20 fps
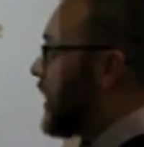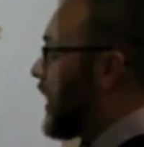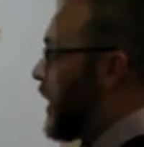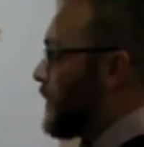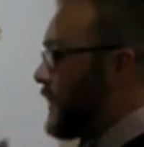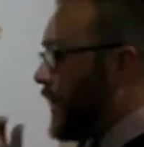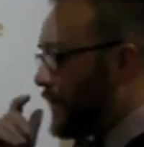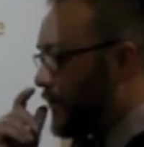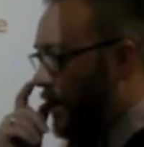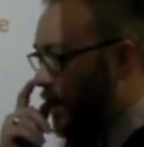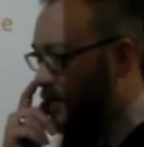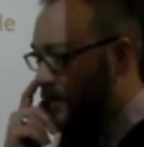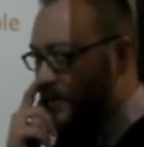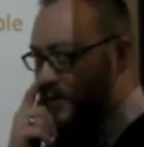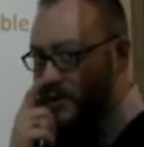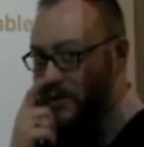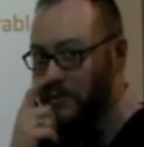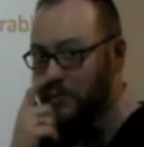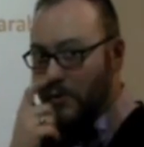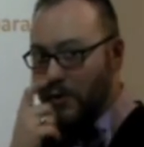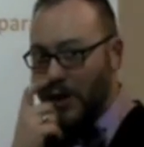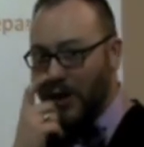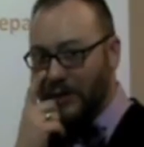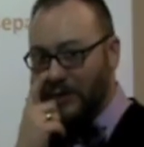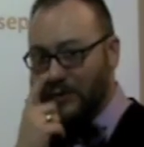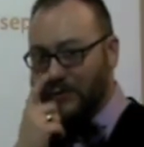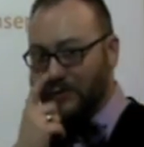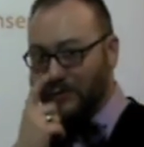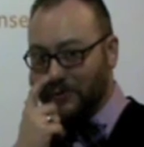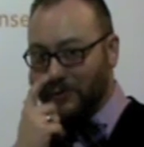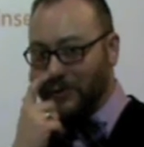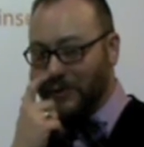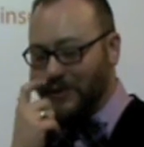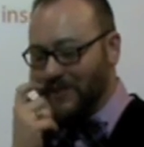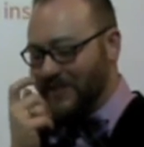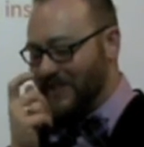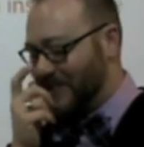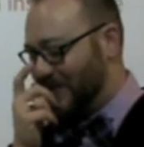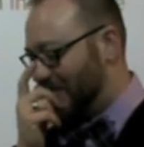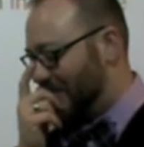I'm not done. There's some more extra
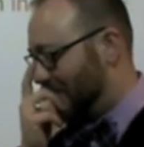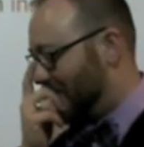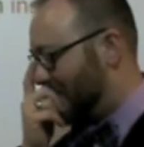rules.